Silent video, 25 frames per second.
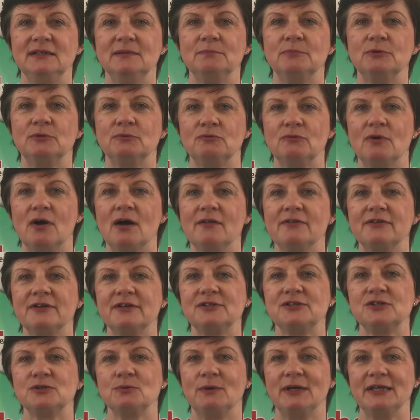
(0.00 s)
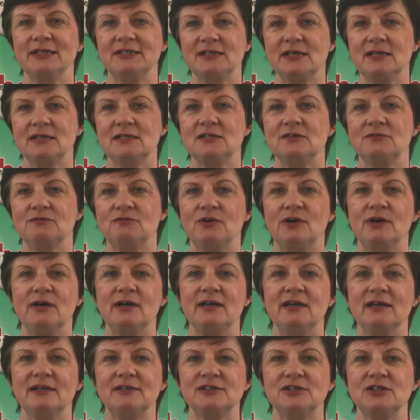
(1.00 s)
but rather to identify
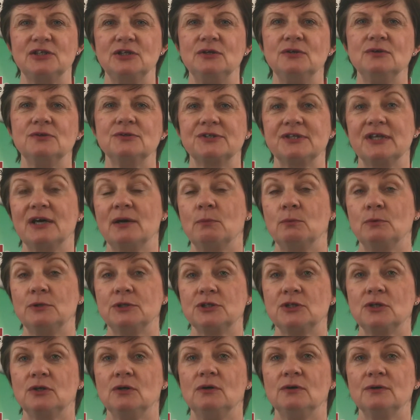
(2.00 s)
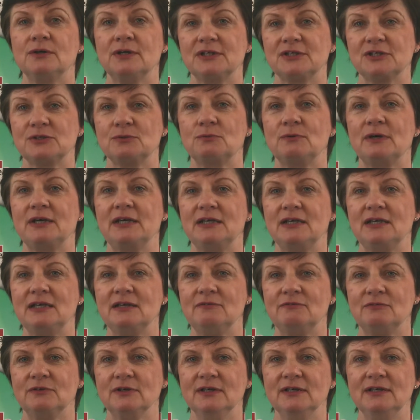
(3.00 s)
and to use that which God has already
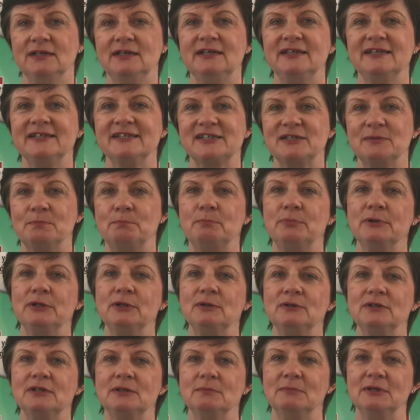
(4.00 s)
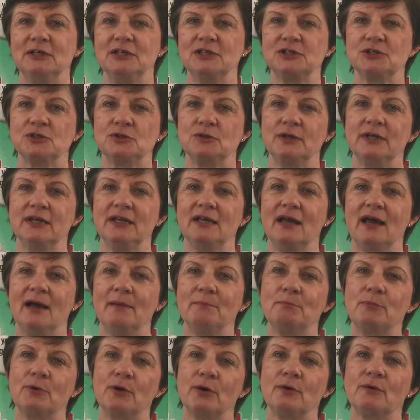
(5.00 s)
given to build the ministry
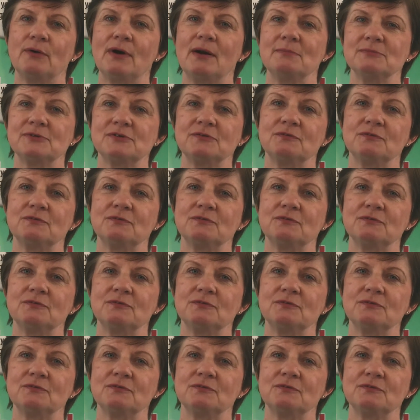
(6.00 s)
and programs of